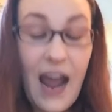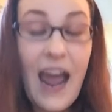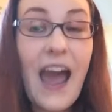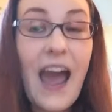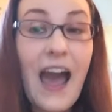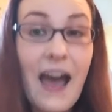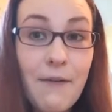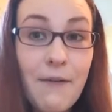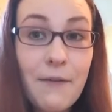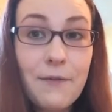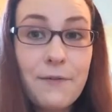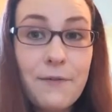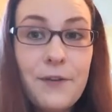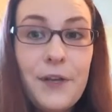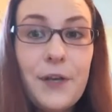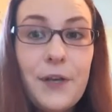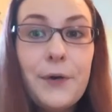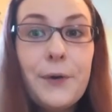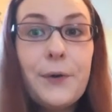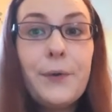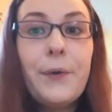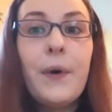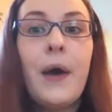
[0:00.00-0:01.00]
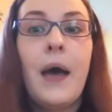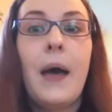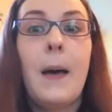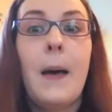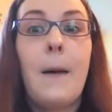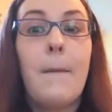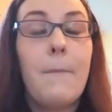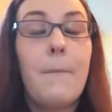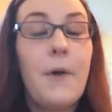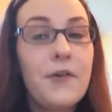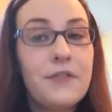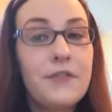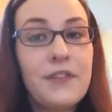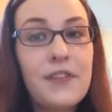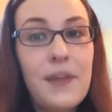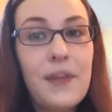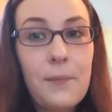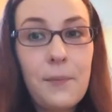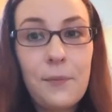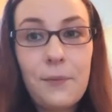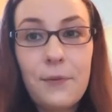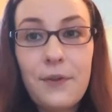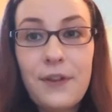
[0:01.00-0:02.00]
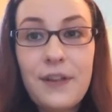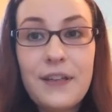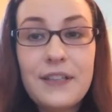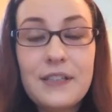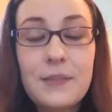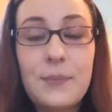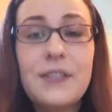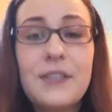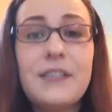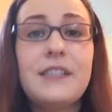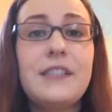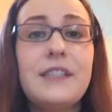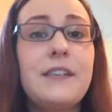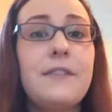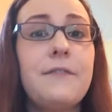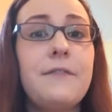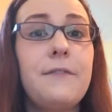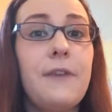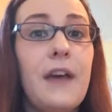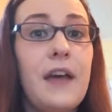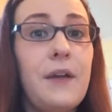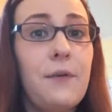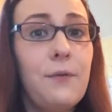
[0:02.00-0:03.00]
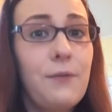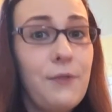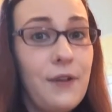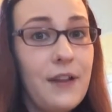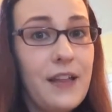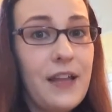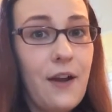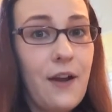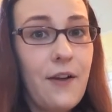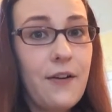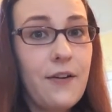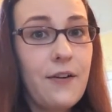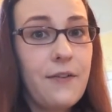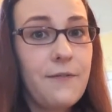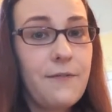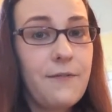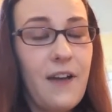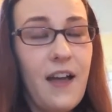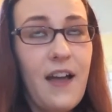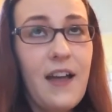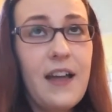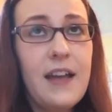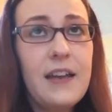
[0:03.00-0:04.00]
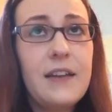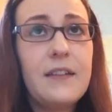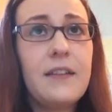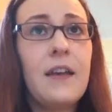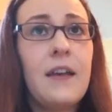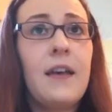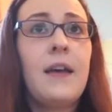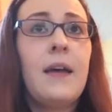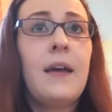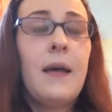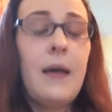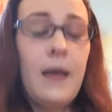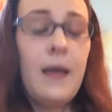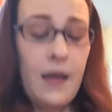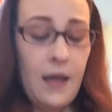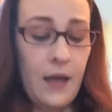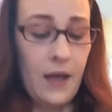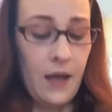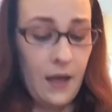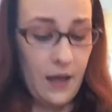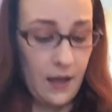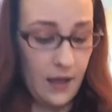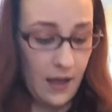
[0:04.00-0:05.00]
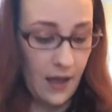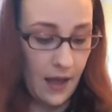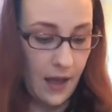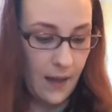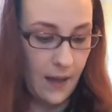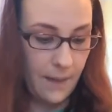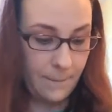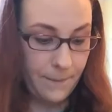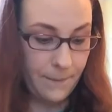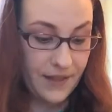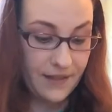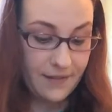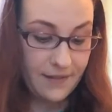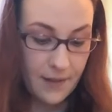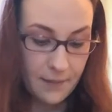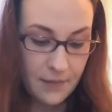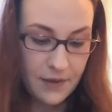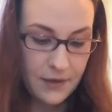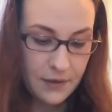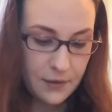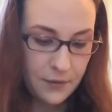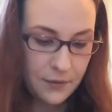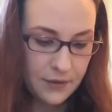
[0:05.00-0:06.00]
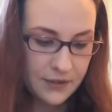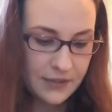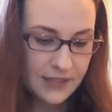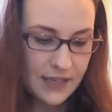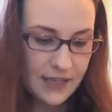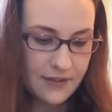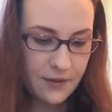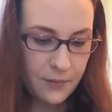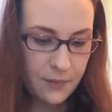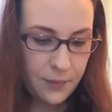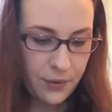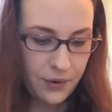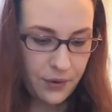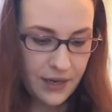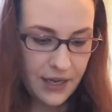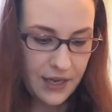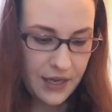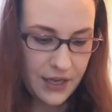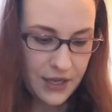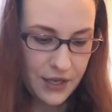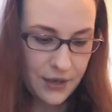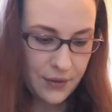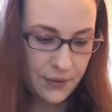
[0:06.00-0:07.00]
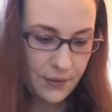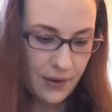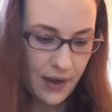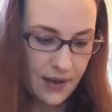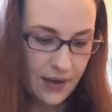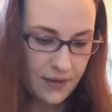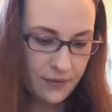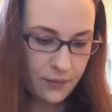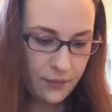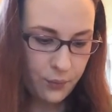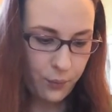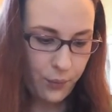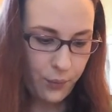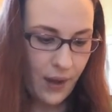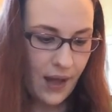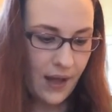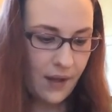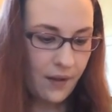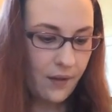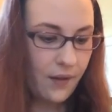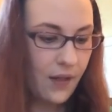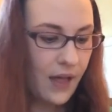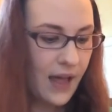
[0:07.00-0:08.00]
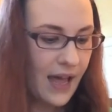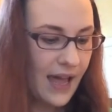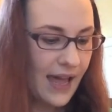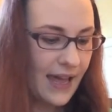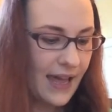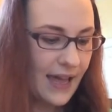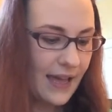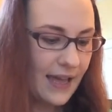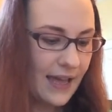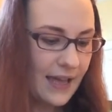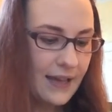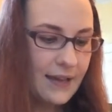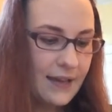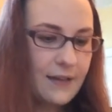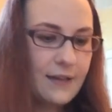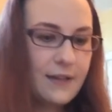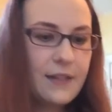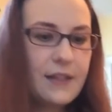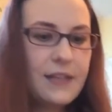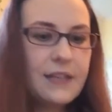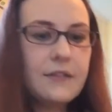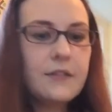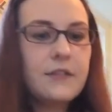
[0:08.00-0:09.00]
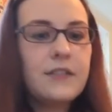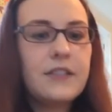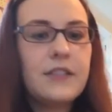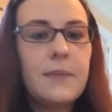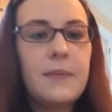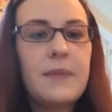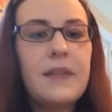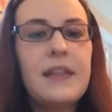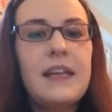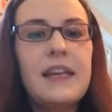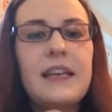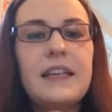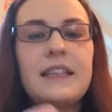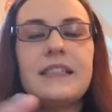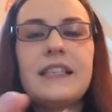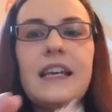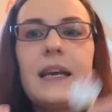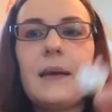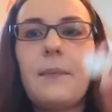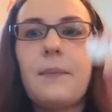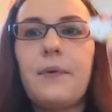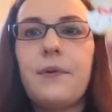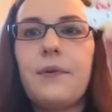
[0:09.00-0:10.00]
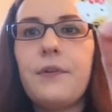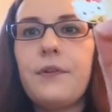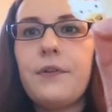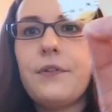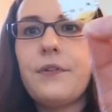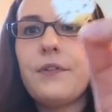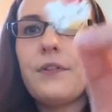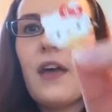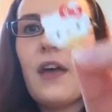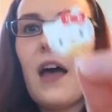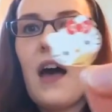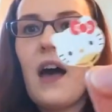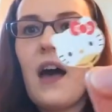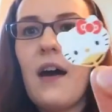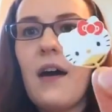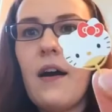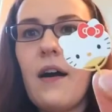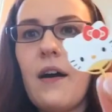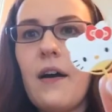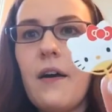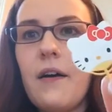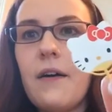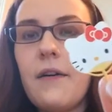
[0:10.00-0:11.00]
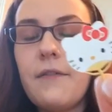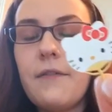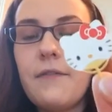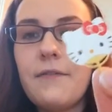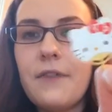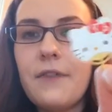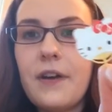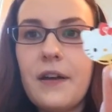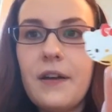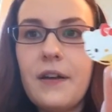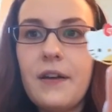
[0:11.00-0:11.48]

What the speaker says: have a few. Most of them are really expensive and really hard to find. But some of the newer sets are pretty cute as well, and these are some of the examples of